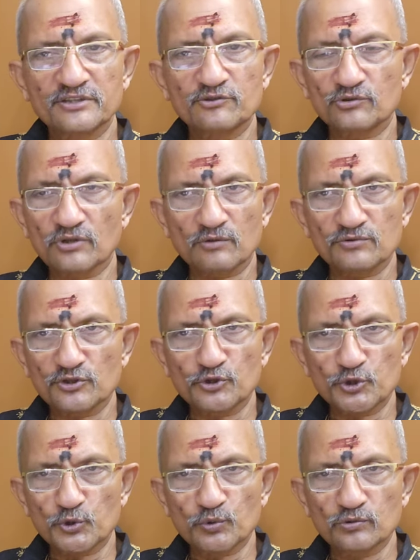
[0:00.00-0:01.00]

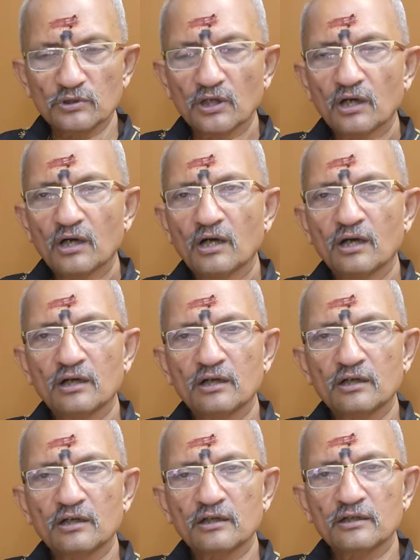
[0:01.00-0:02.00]
2002
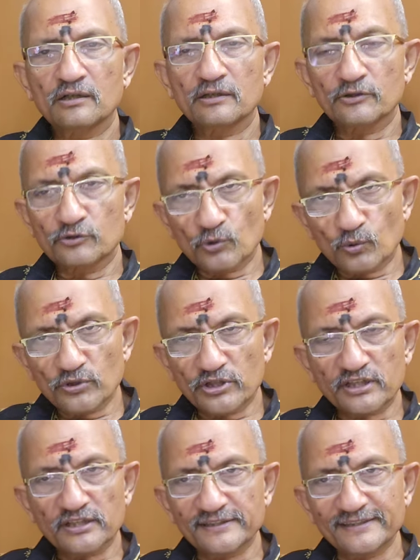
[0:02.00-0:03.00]
don't
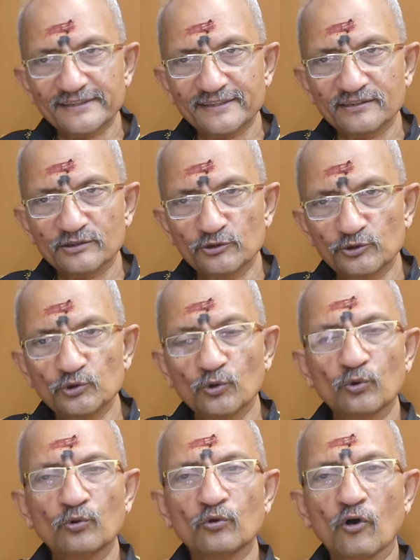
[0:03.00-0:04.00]
really
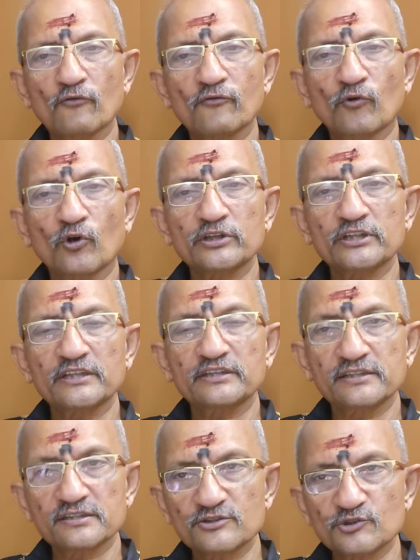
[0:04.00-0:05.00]
know of what
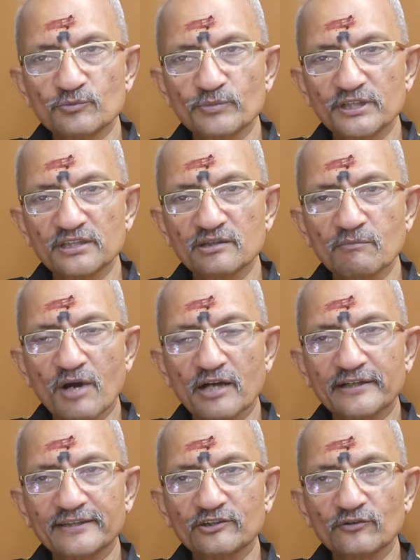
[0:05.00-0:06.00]
it is to be in the
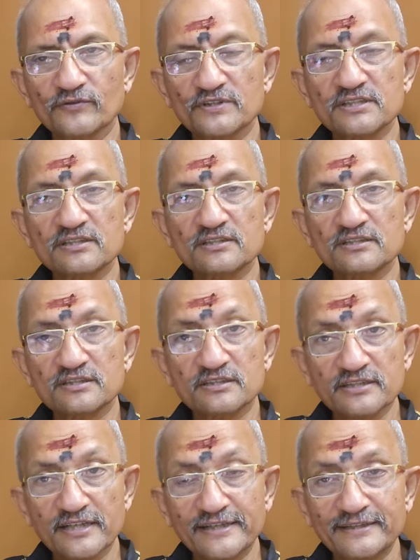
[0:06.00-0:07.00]
market of a
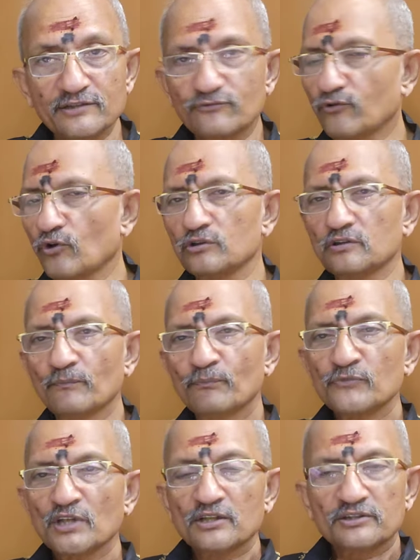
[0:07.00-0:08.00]
sustained fall.
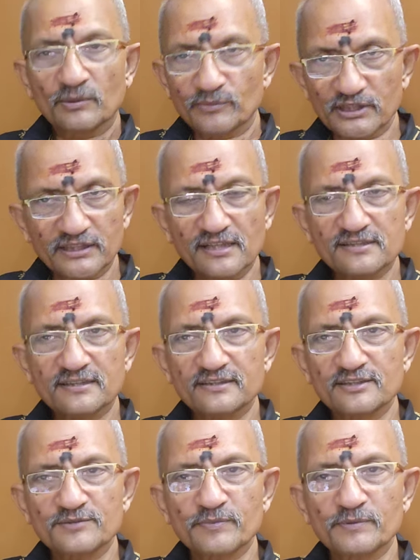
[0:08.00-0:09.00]
The minute I say
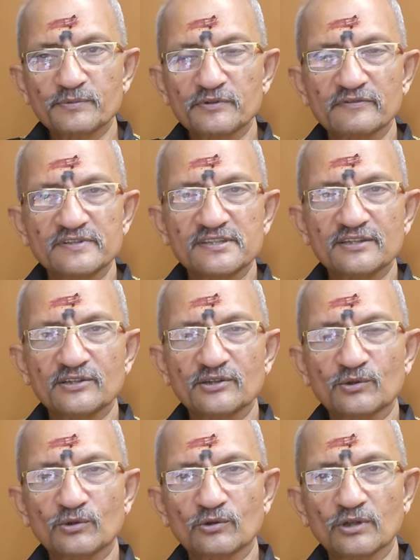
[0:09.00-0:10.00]
this, people will say,
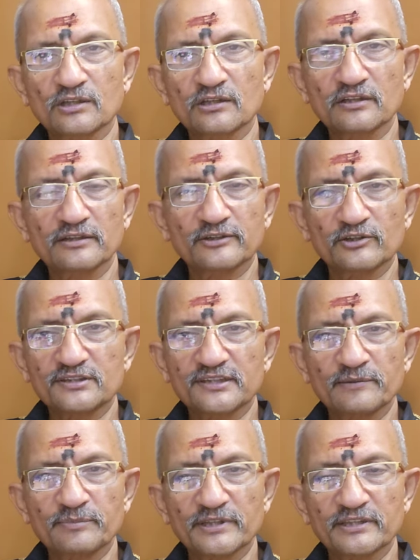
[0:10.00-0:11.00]
oh uncle, you're
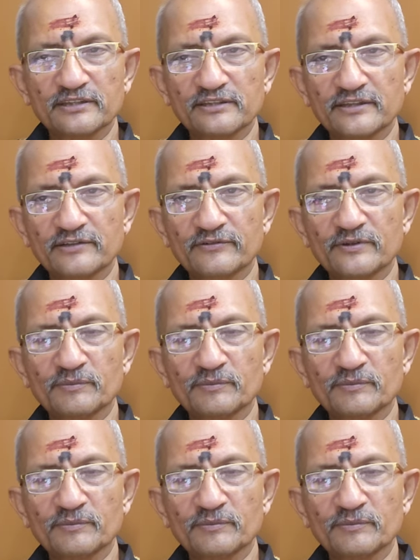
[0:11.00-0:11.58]
sleeping.